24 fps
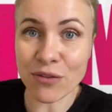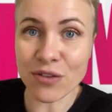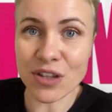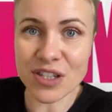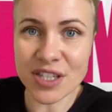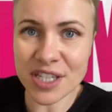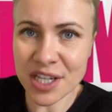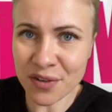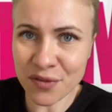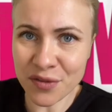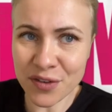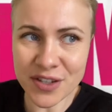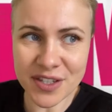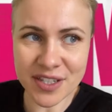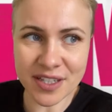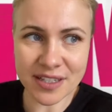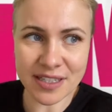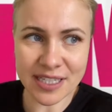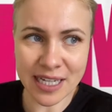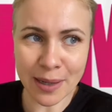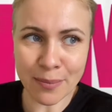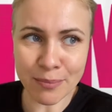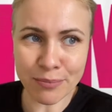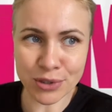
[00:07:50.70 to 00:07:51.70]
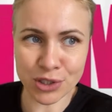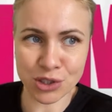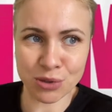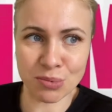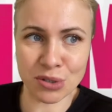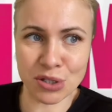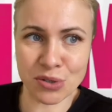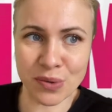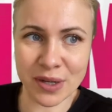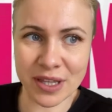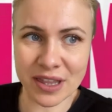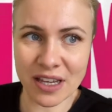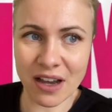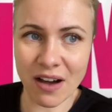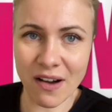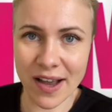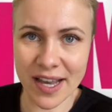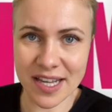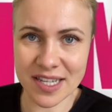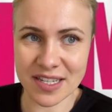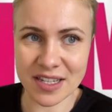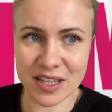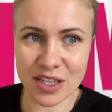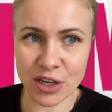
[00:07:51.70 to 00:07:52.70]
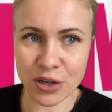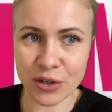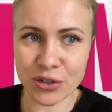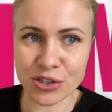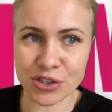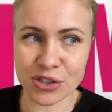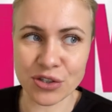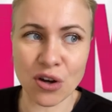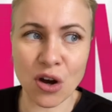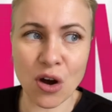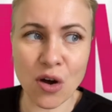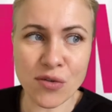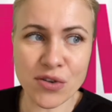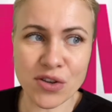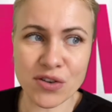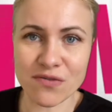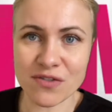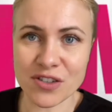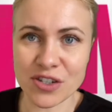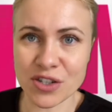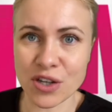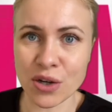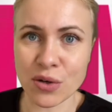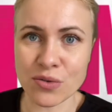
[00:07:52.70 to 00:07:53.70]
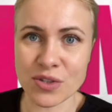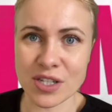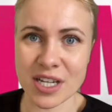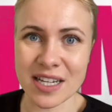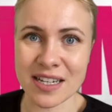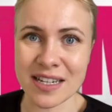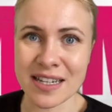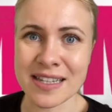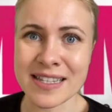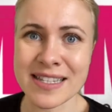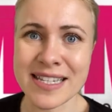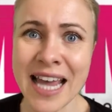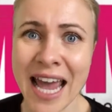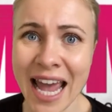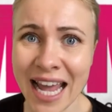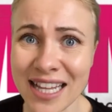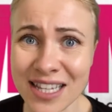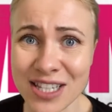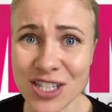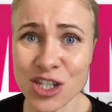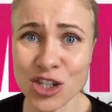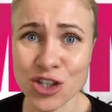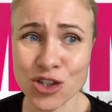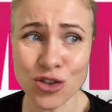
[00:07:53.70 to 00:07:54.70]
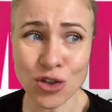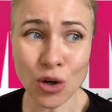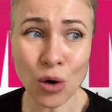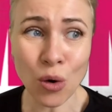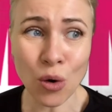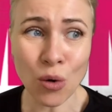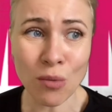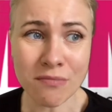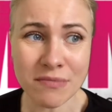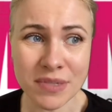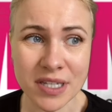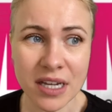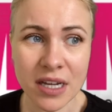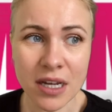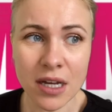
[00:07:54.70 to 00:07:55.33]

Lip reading: difference in temperature between the ice and the ocean often results in intense storms,